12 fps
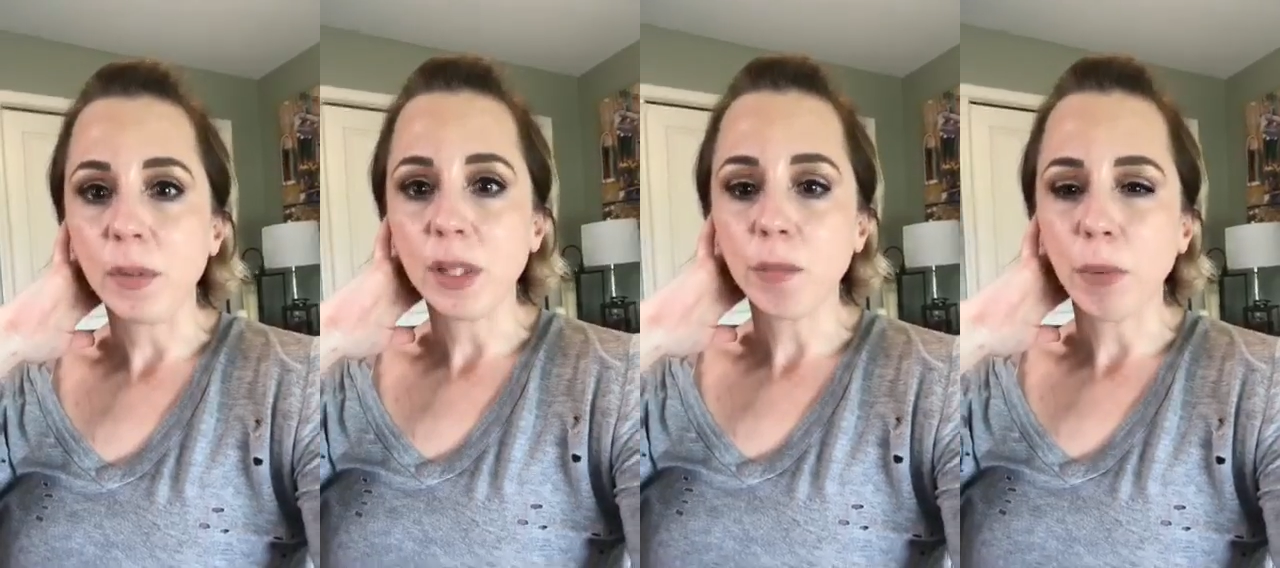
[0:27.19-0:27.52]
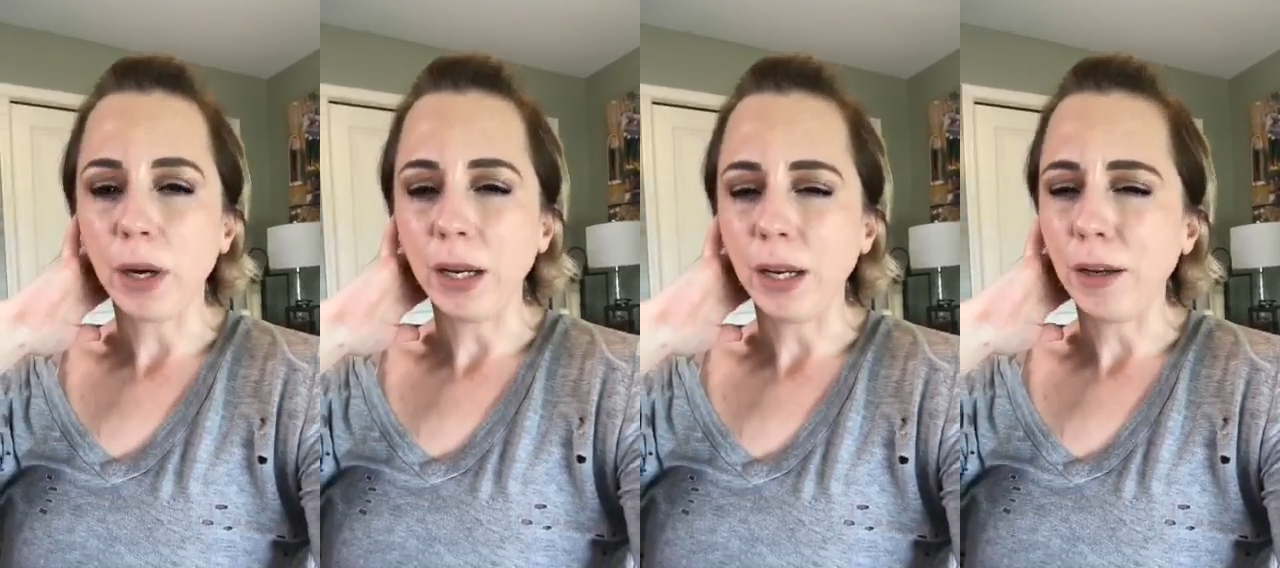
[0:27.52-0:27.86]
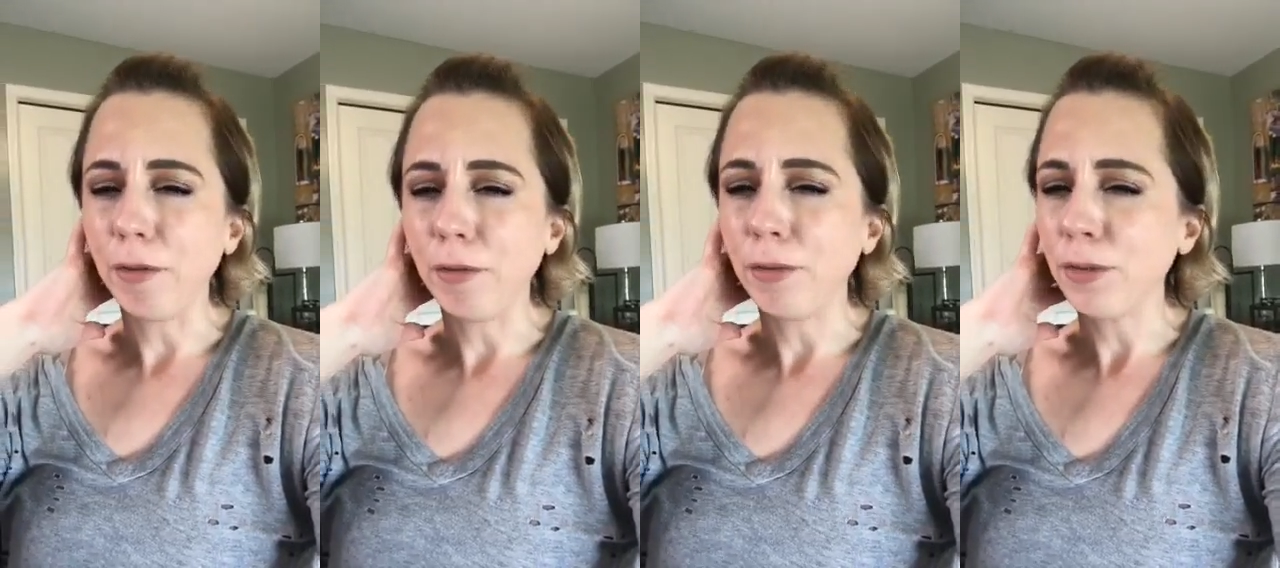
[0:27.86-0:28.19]

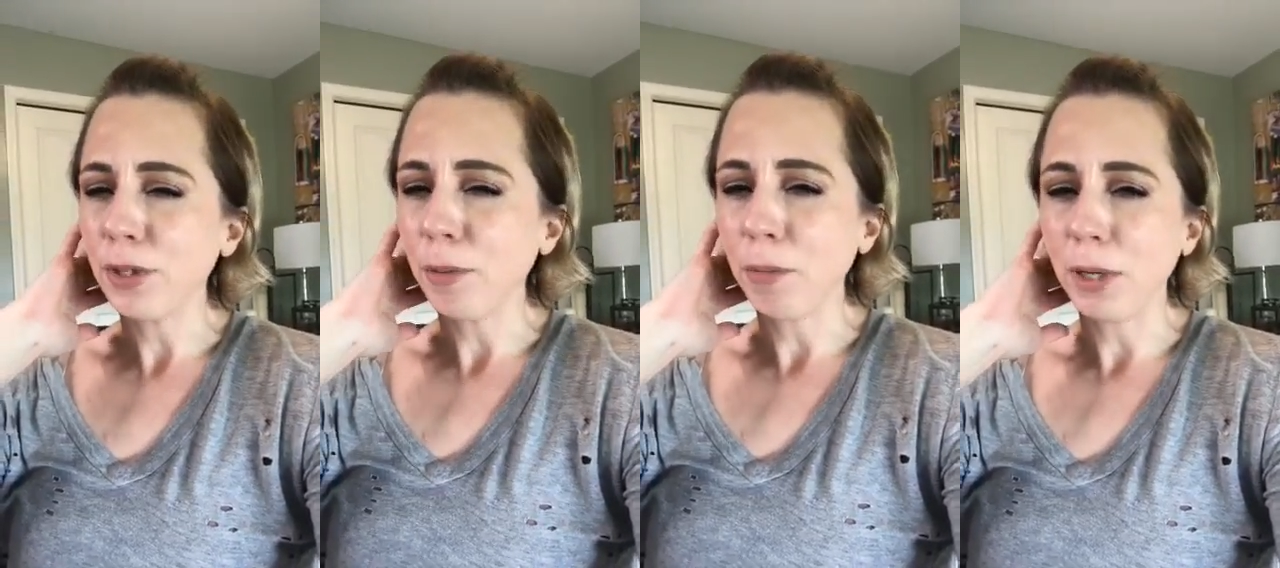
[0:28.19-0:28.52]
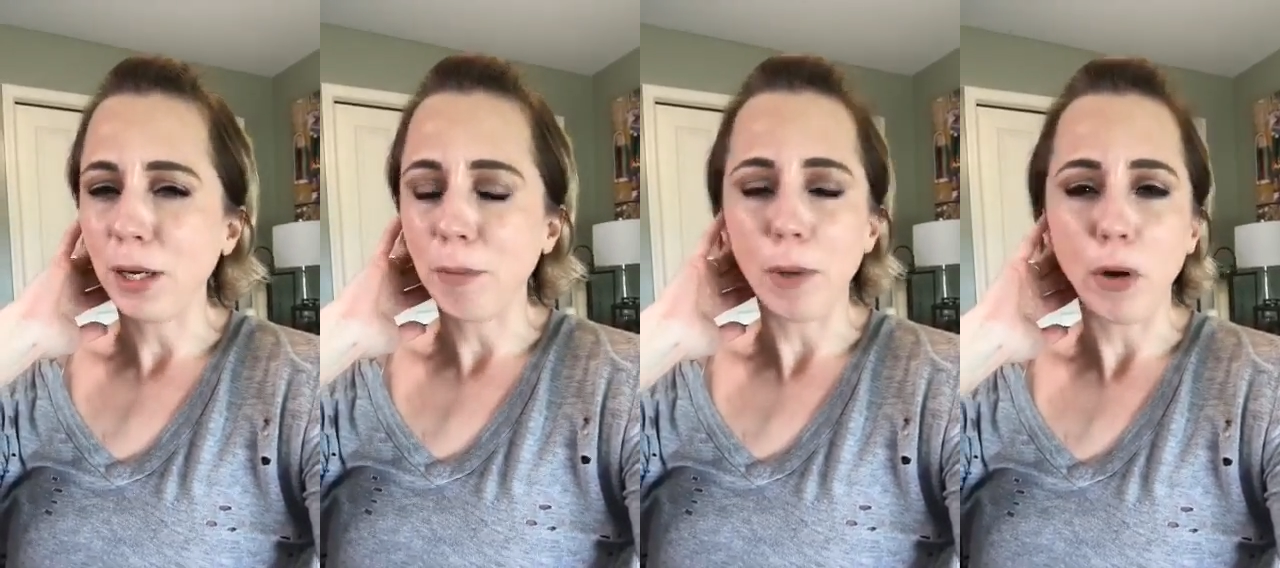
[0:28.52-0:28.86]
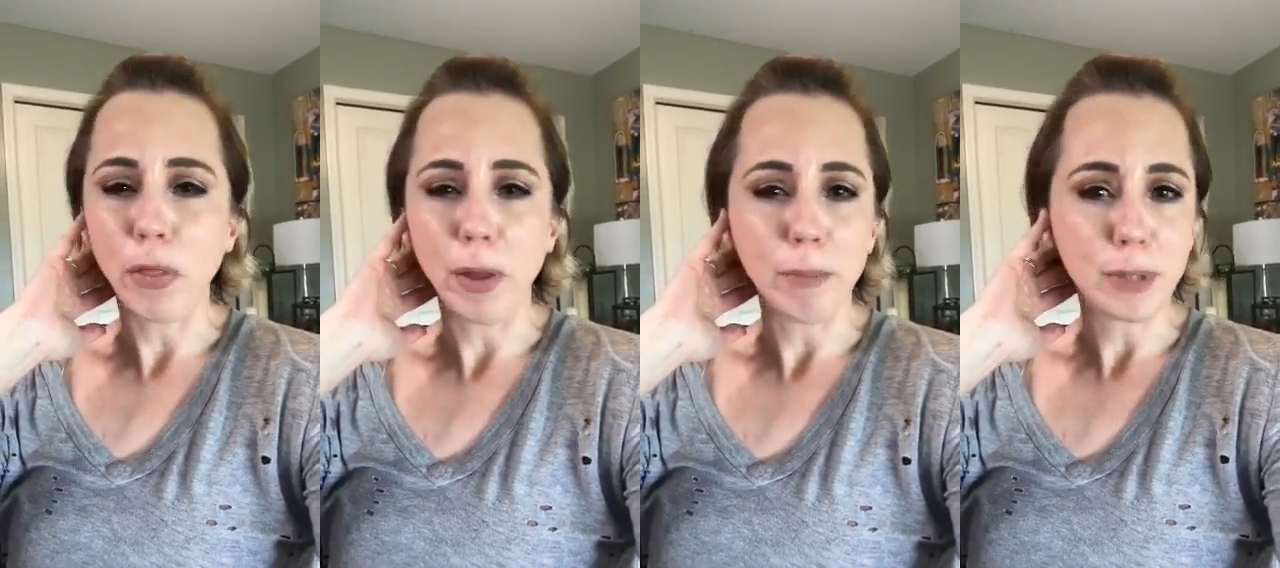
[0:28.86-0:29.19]
spreading something
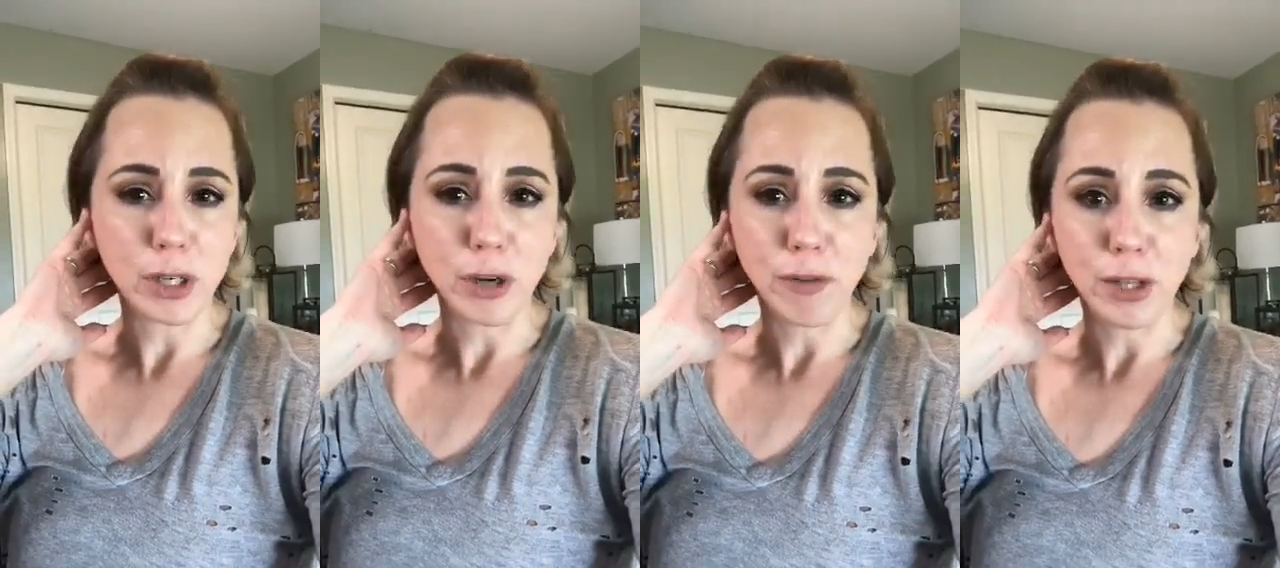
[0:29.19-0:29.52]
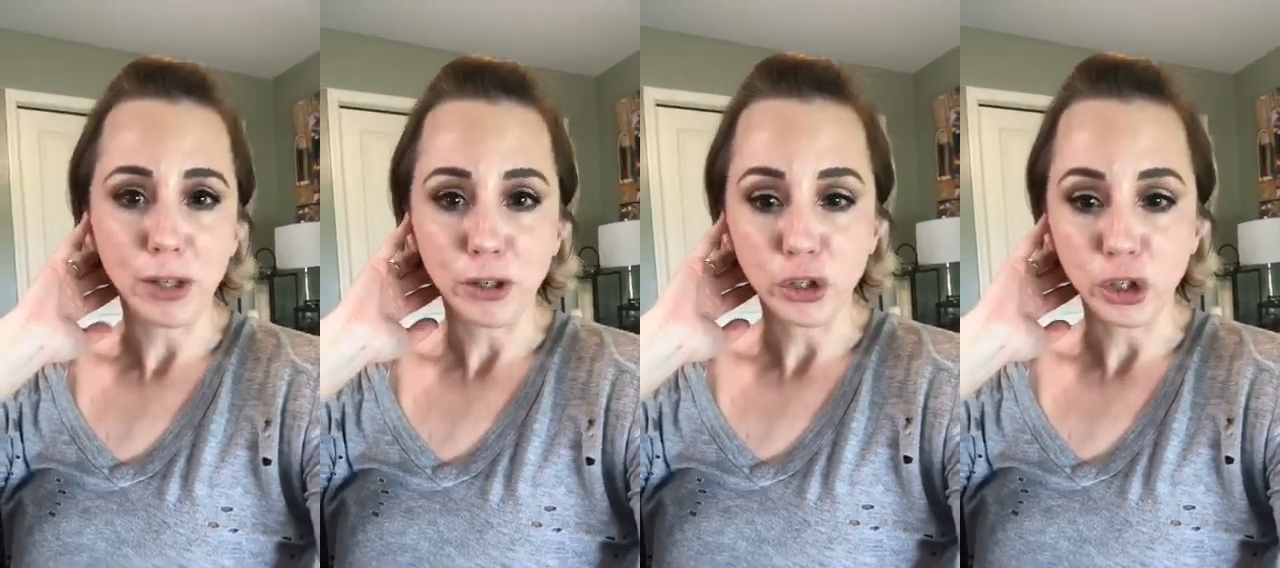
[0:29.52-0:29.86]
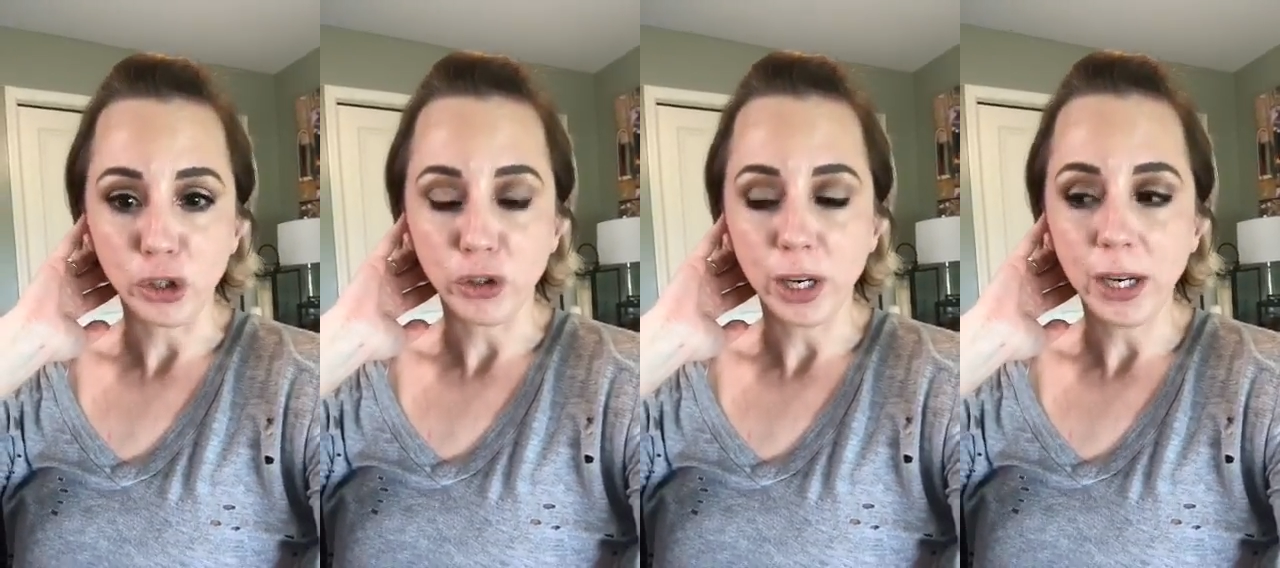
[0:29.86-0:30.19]
about them starving their
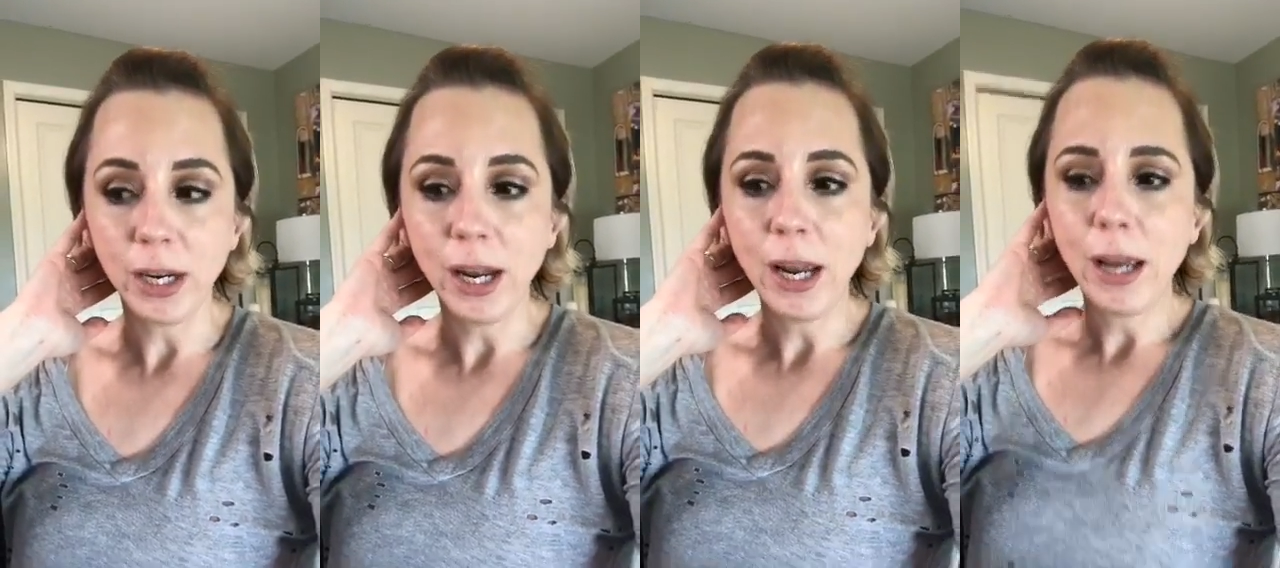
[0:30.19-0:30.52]
children.